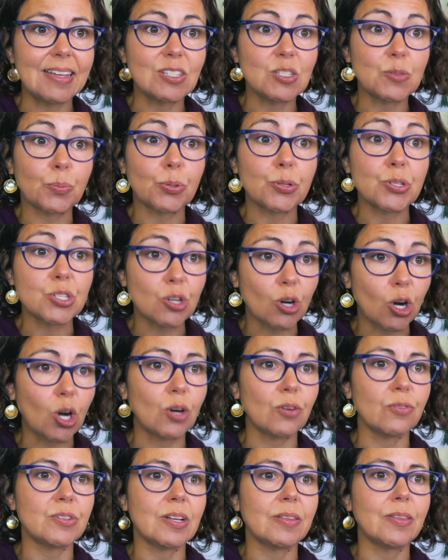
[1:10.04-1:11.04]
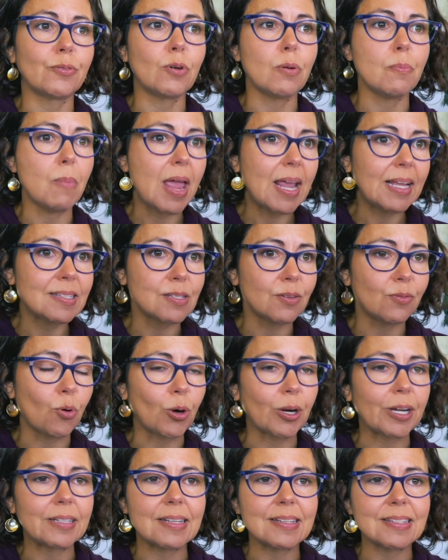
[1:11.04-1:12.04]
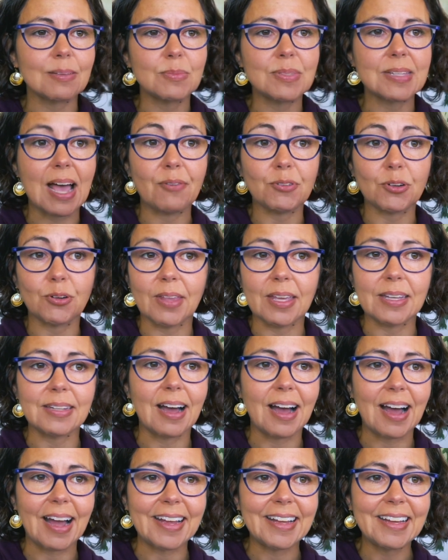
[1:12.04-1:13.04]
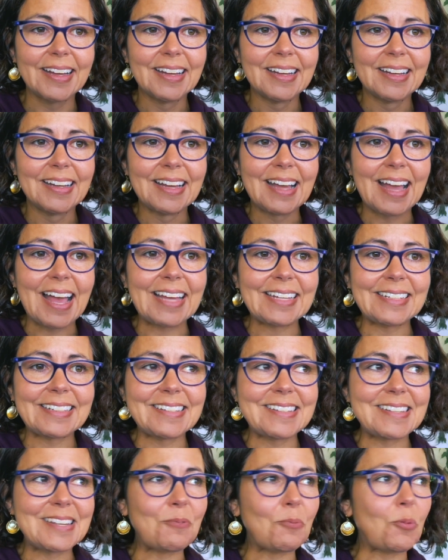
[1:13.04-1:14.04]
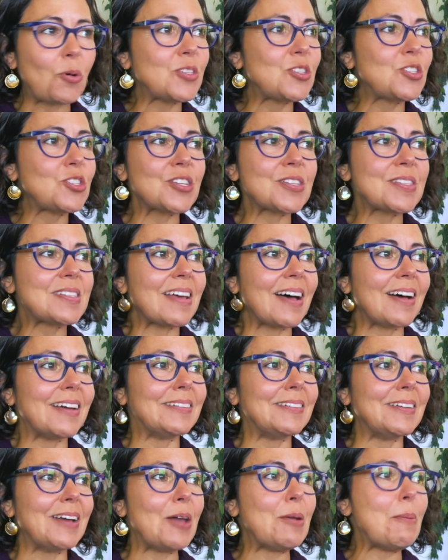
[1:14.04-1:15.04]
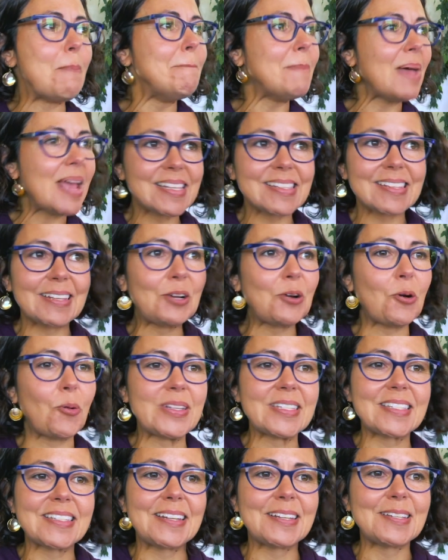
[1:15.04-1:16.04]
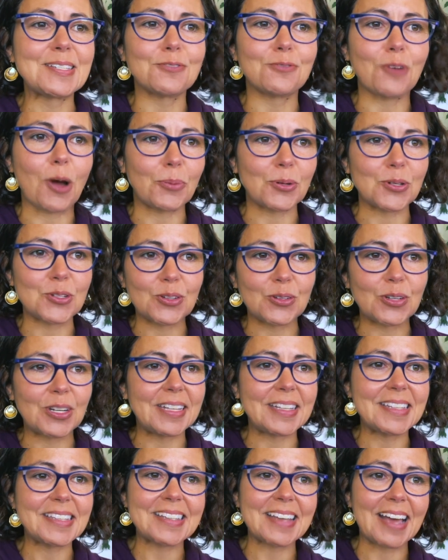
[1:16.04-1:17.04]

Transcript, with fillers: is preserved in the remains of organisms after they die. And it was just an, an, amazing coincidence of opportunities.